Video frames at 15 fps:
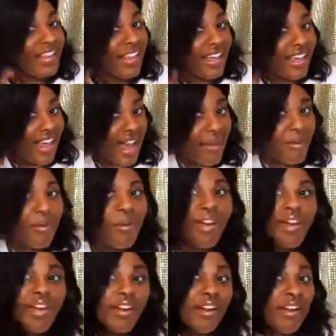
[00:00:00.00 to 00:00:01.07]
Like, I'm gonna
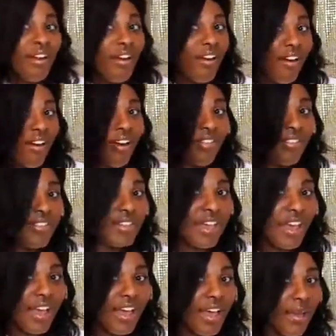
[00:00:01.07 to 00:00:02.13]
wear her all the
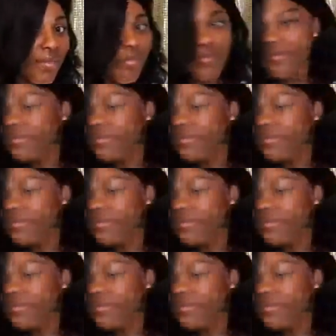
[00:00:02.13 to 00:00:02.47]
time.